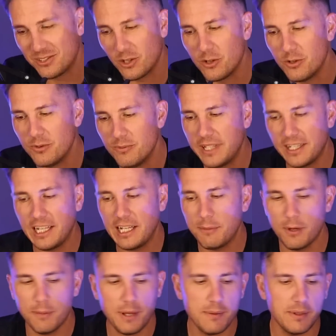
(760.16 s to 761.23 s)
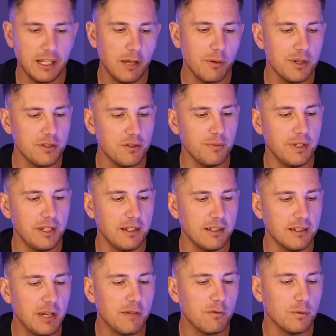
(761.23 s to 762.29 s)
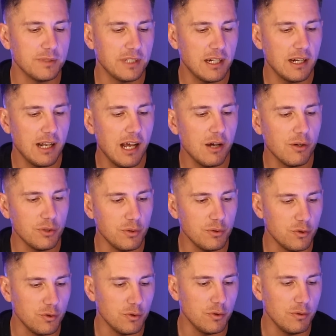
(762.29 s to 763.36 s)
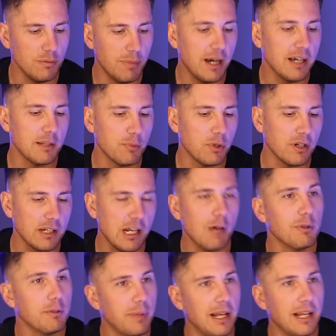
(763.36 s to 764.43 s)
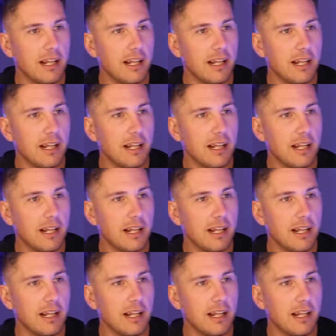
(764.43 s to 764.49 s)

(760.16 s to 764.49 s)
So technically by payment gateways, you mean platforms that allow you to buy the product now but pay